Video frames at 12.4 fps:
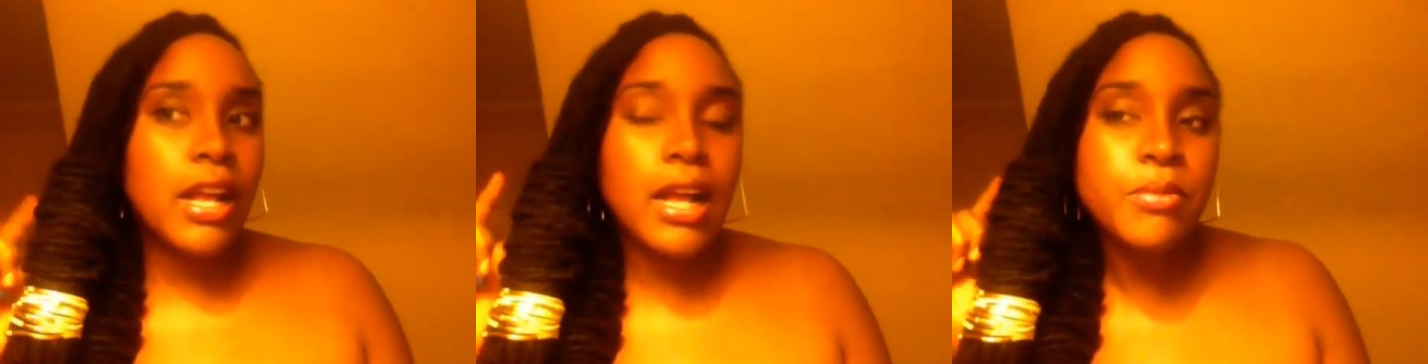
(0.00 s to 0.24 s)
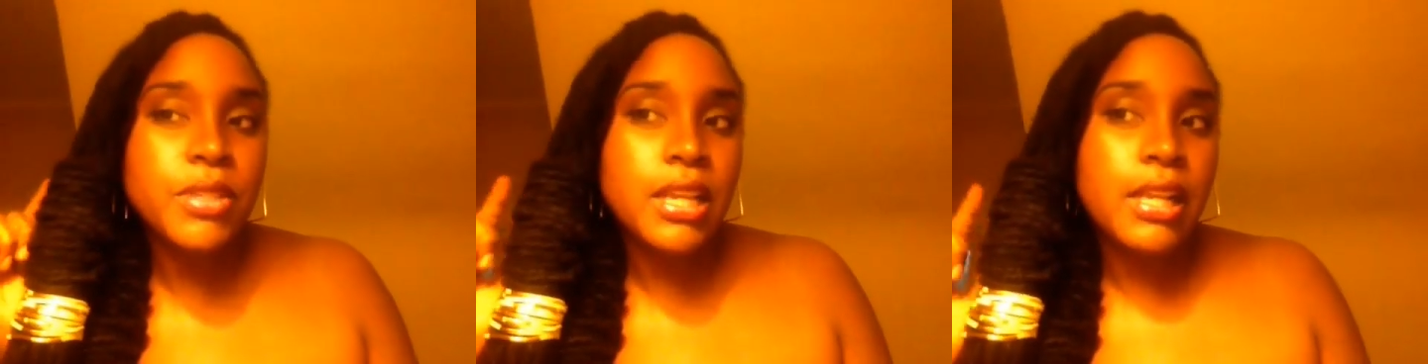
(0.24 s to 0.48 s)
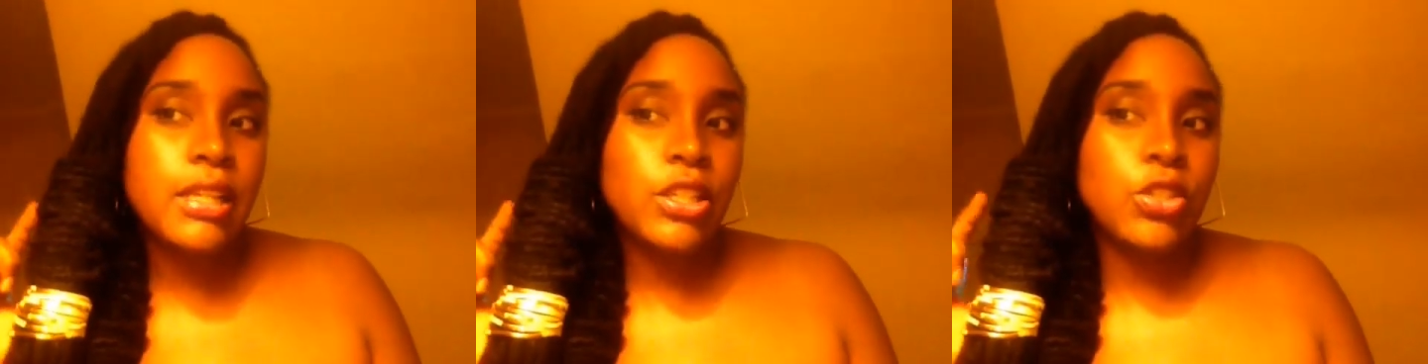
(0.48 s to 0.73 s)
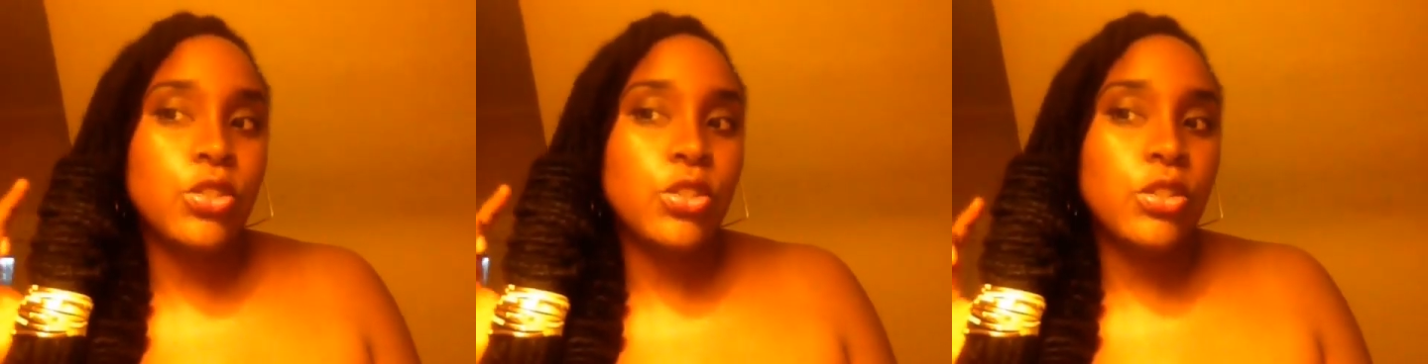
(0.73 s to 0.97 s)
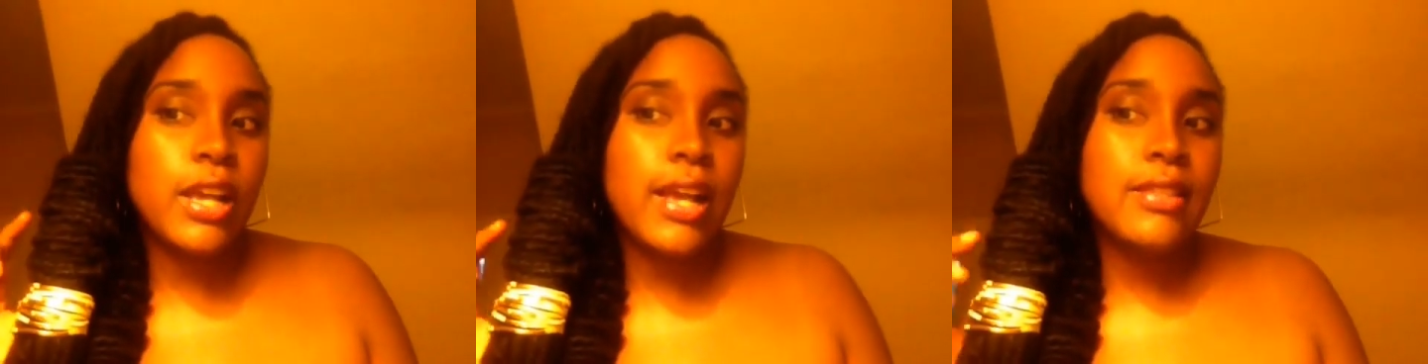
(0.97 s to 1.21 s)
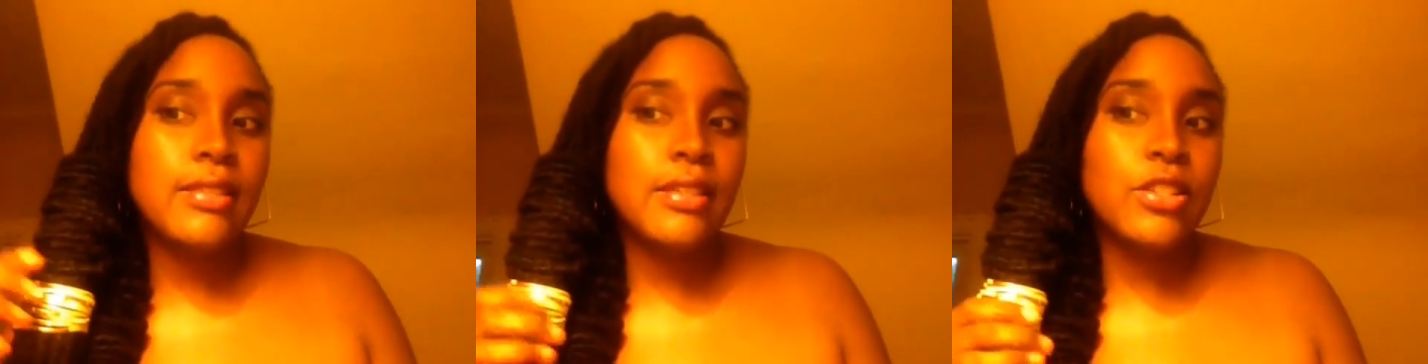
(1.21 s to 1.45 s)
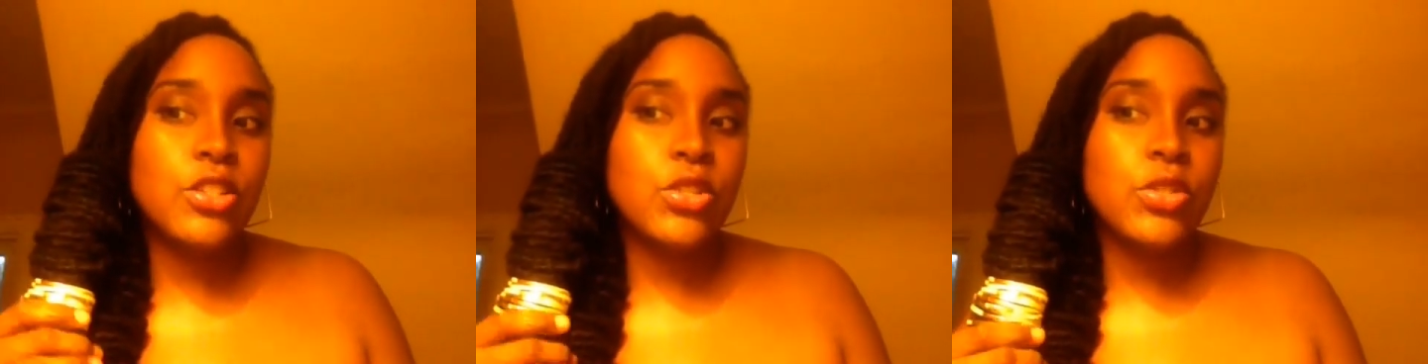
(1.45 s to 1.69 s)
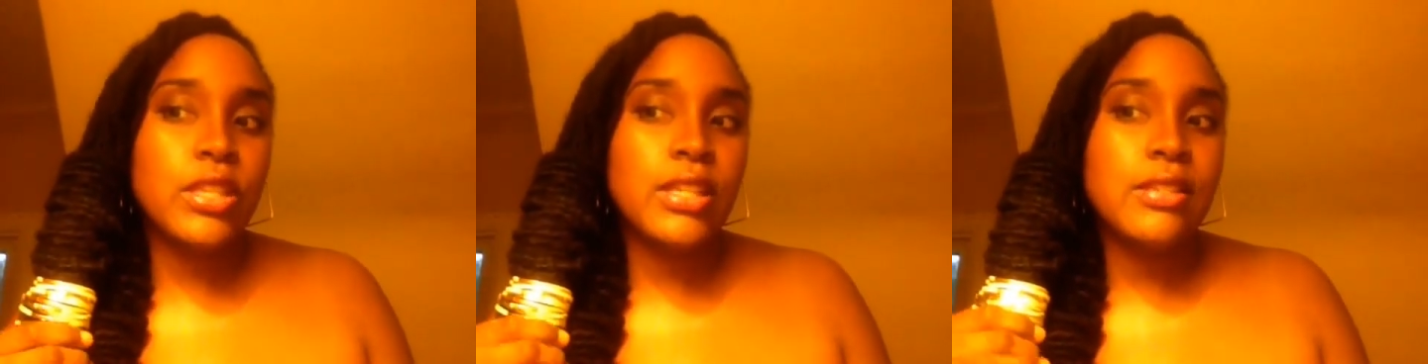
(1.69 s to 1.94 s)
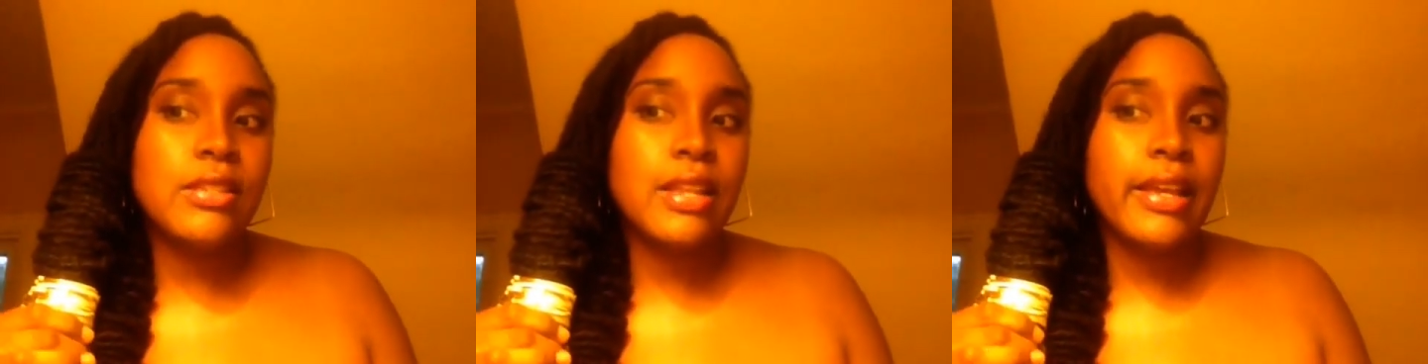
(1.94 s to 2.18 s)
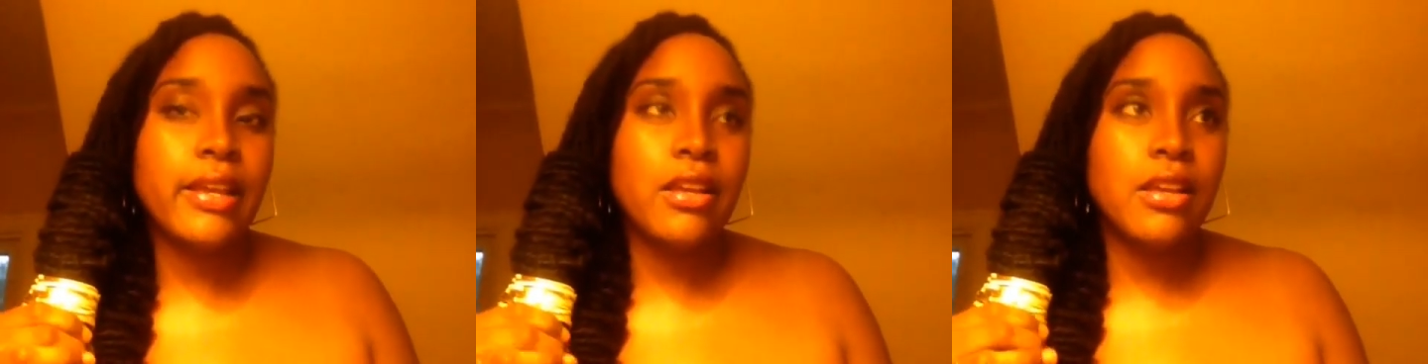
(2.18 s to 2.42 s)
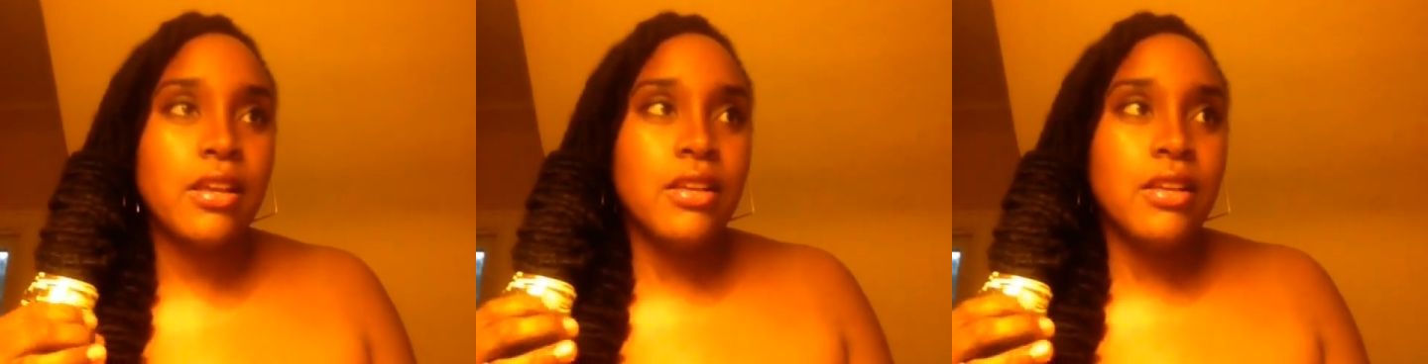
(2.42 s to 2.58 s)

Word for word: I'm telling you, you guys can do this like